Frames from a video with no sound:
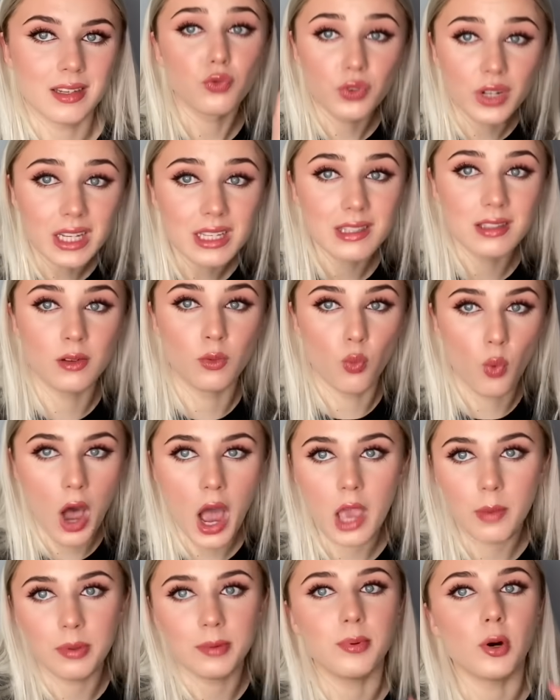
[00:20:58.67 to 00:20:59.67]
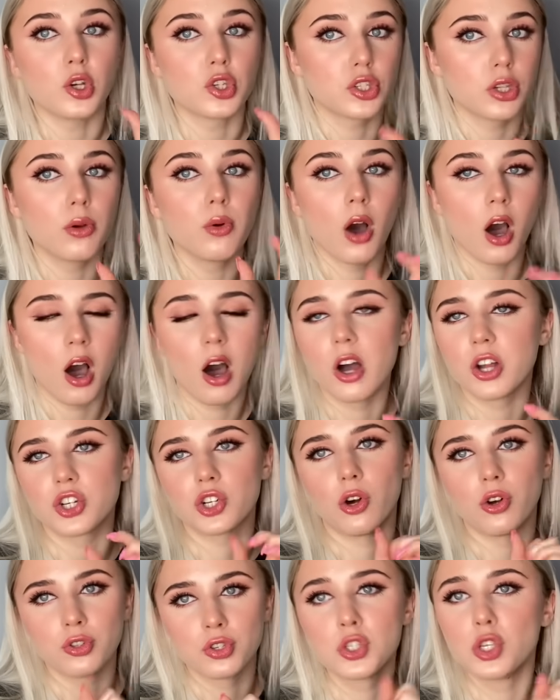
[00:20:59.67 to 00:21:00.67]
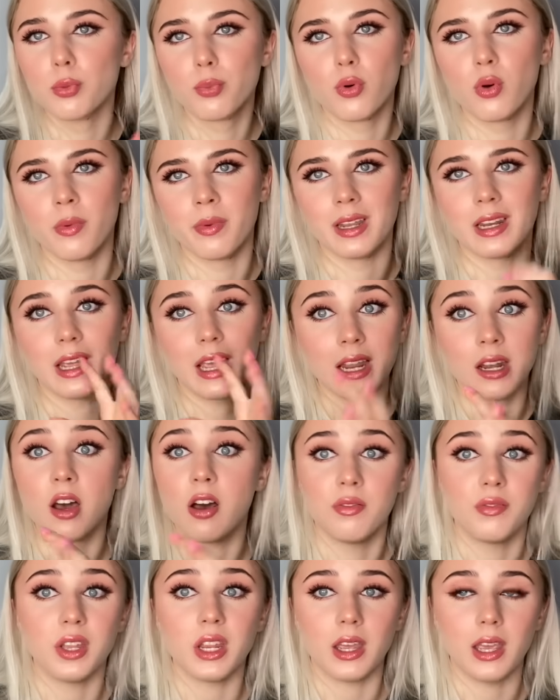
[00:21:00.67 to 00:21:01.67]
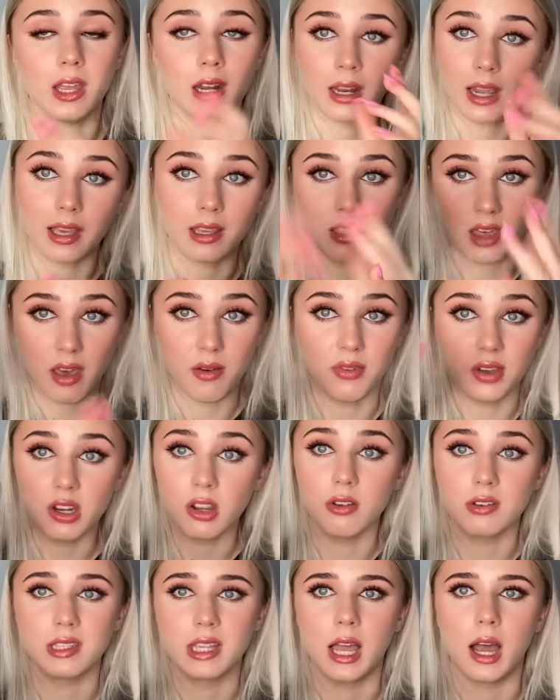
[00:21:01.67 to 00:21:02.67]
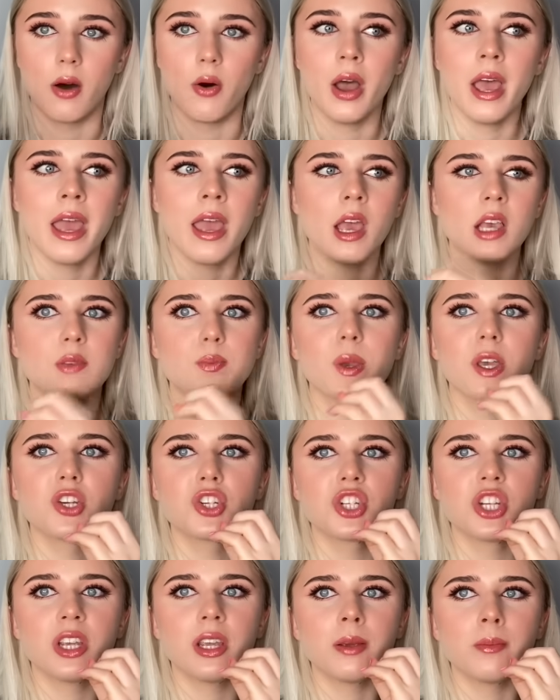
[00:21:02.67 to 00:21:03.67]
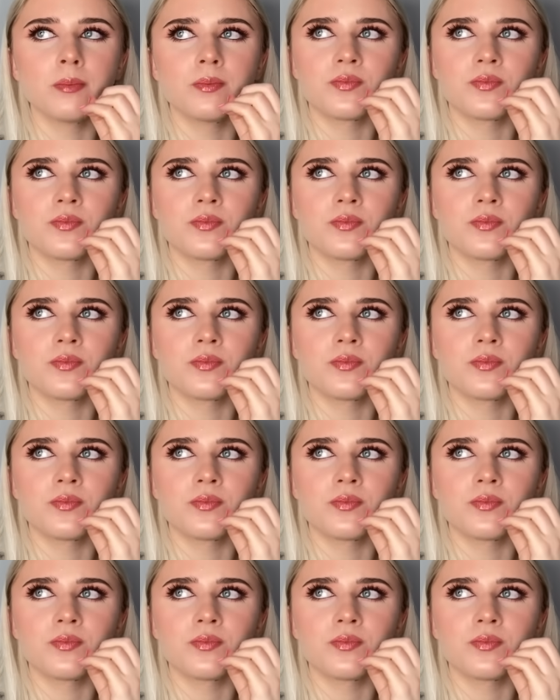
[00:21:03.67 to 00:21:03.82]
The reason why people are so harsh on Superwoman in their videos now is because she